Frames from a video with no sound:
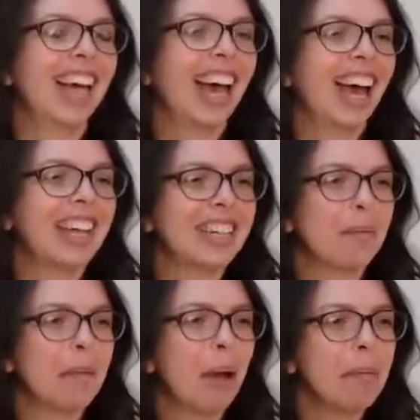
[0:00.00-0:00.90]
And
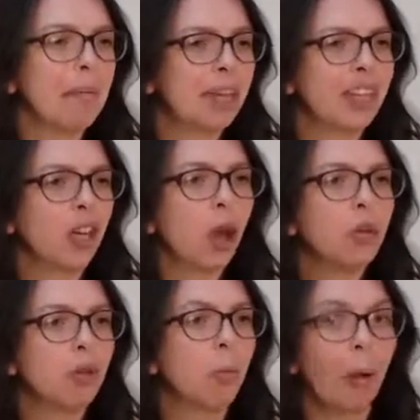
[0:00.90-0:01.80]
in my memory, he goes
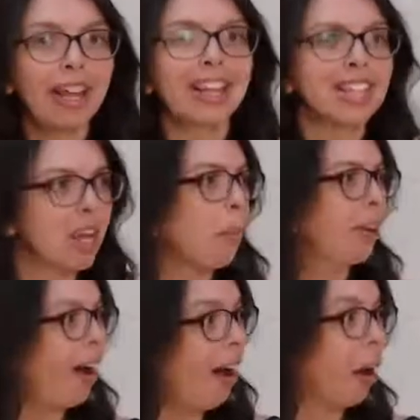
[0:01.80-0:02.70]
and wakes
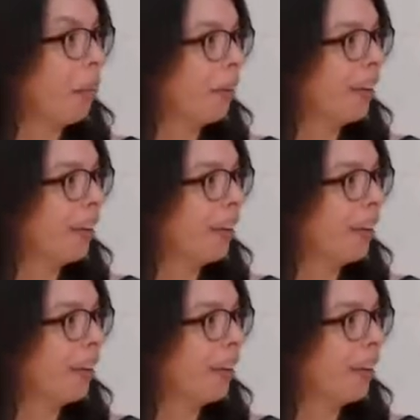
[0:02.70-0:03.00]
someone up.